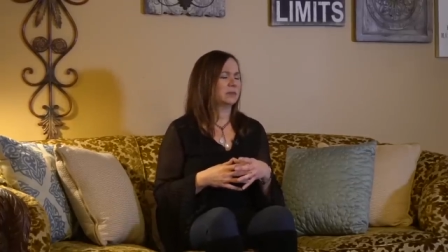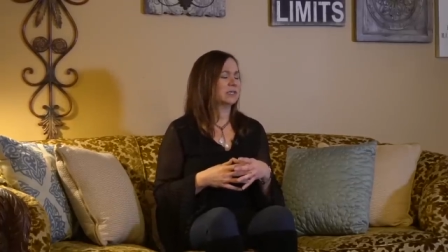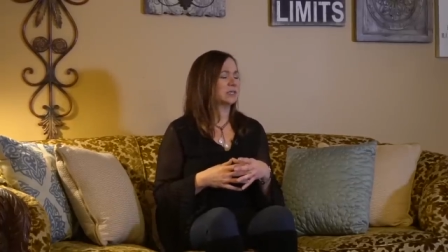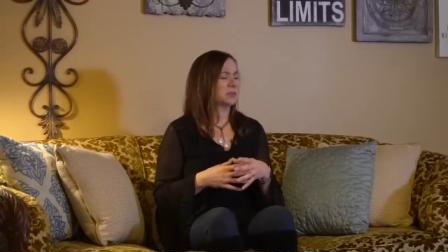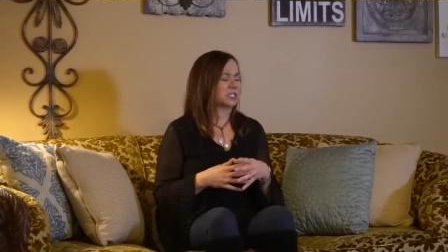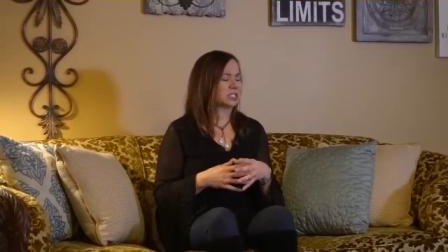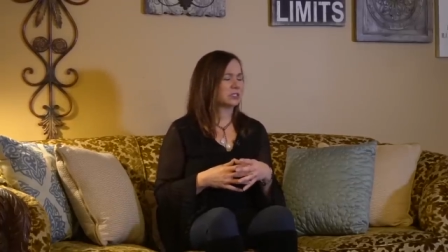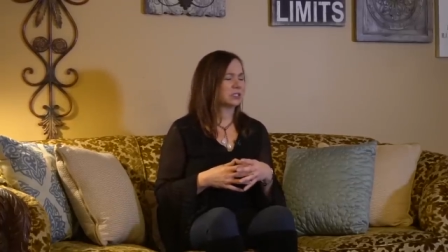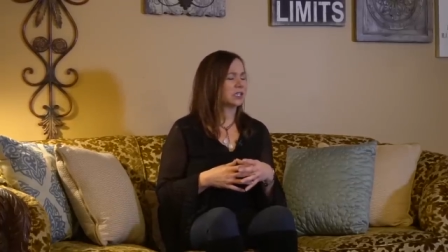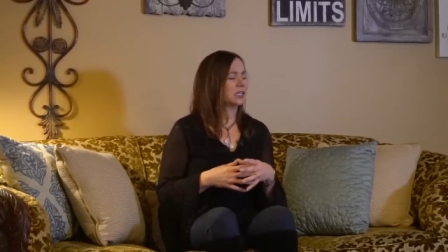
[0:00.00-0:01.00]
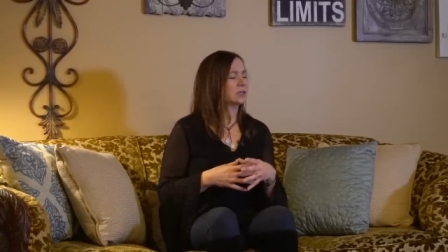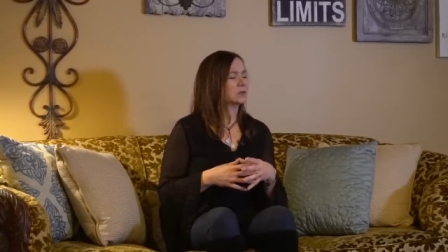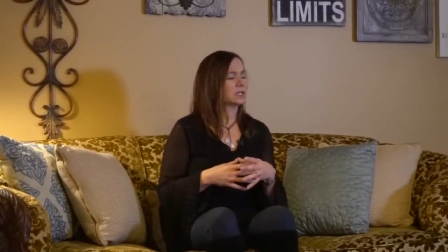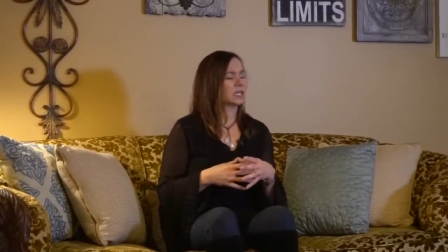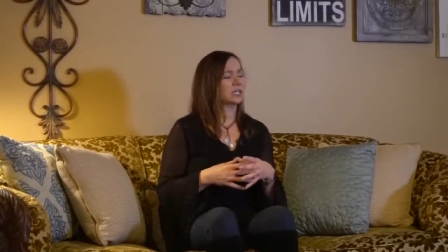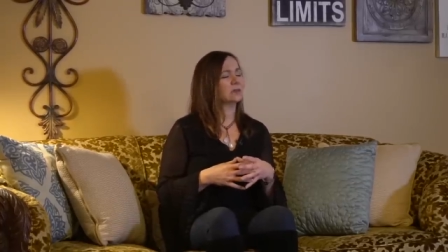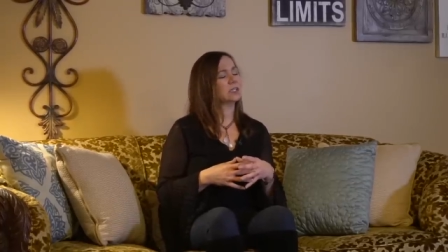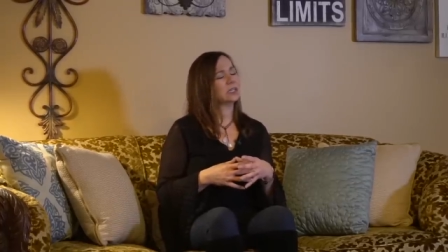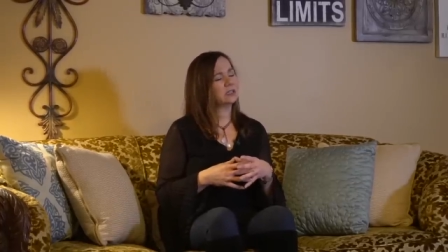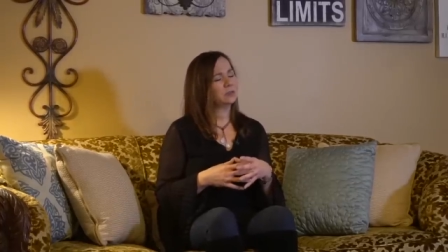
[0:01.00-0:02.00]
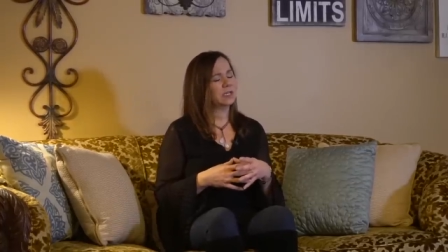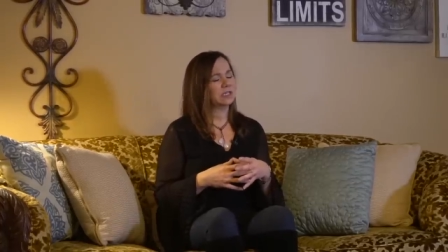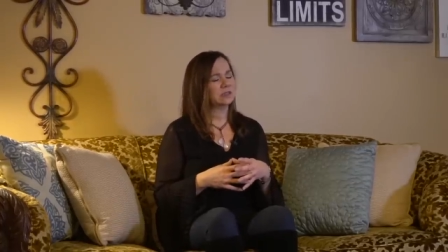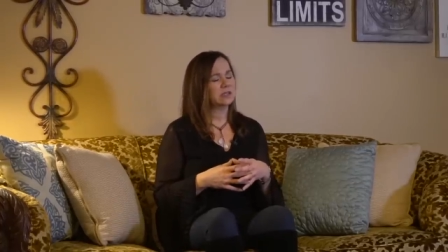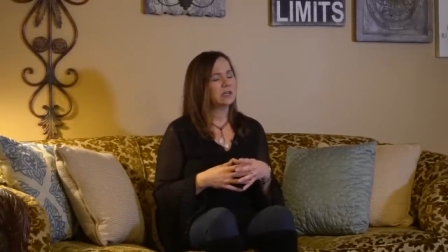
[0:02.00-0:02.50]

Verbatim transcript: and especially in working with humans,